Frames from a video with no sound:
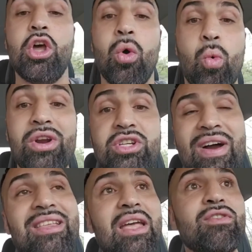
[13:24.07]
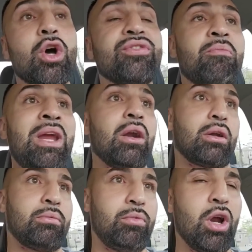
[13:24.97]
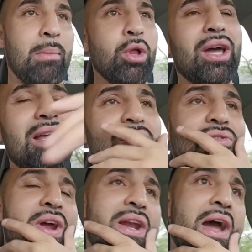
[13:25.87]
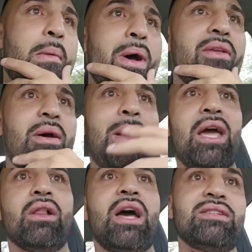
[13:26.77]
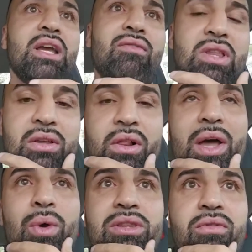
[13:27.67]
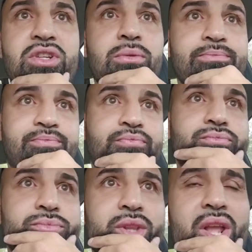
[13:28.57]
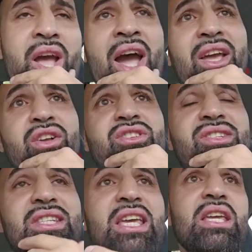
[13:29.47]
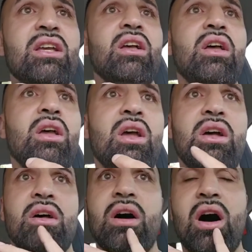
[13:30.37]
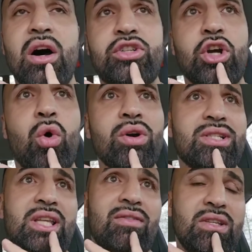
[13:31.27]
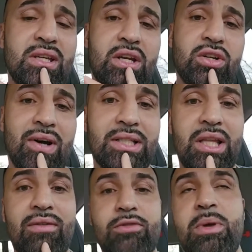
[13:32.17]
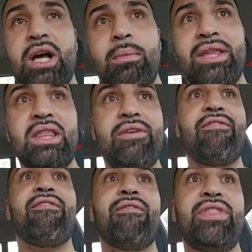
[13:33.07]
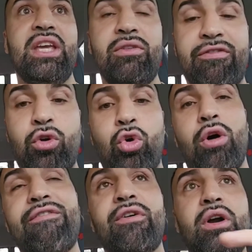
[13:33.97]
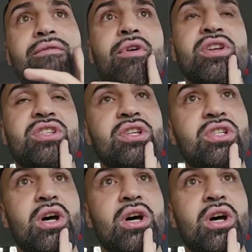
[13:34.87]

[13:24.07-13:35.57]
Where does Gervonta Davis go from here? You know, I'm looking at this right now as I'm analyzing everything in the lightweight division. I could see Shakur Stevenson and Gervonta Davis becoming the Crawford versus